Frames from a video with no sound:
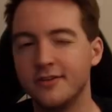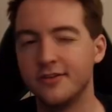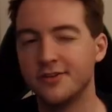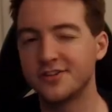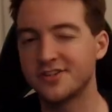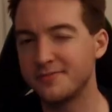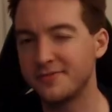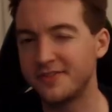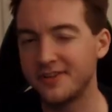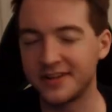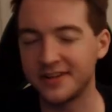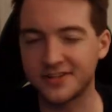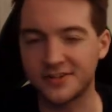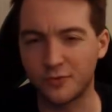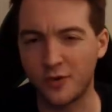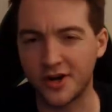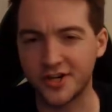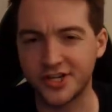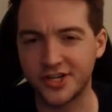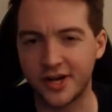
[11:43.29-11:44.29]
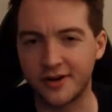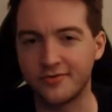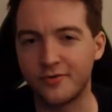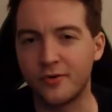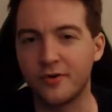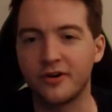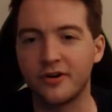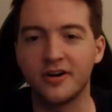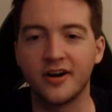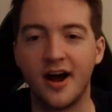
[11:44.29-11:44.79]
Those are some of the things to watch out
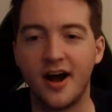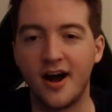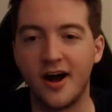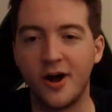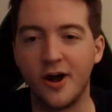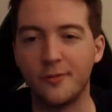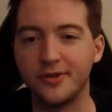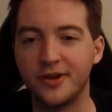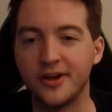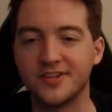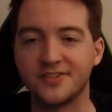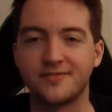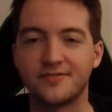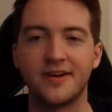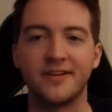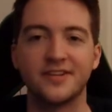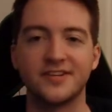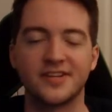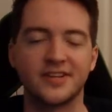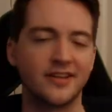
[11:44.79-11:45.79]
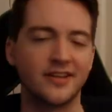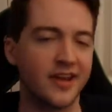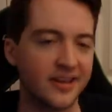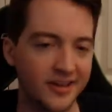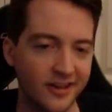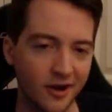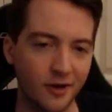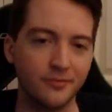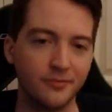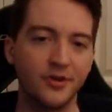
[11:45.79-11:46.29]
for. Hope you guys found this
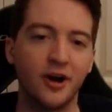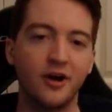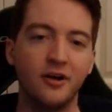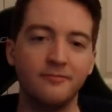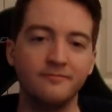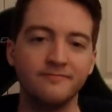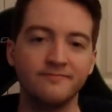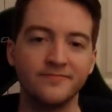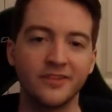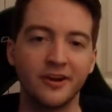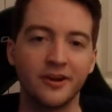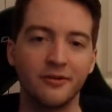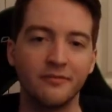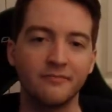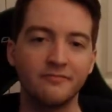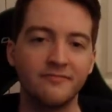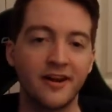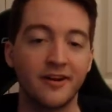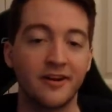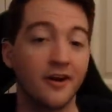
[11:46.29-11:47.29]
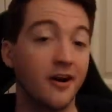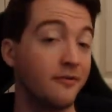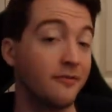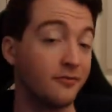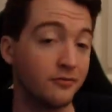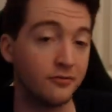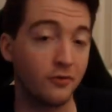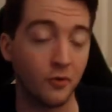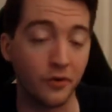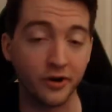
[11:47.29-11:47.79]
enlightening. Hope you all, you know, found it
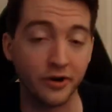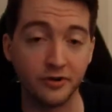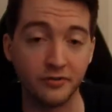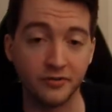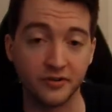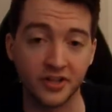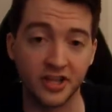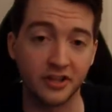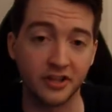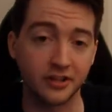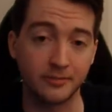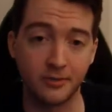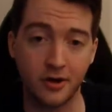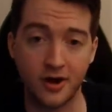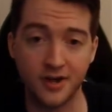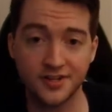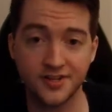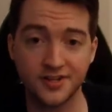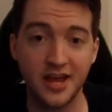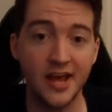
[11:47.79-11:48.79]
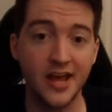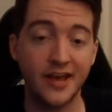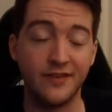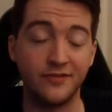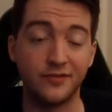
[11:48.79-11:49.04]
helpful for you killing the boss.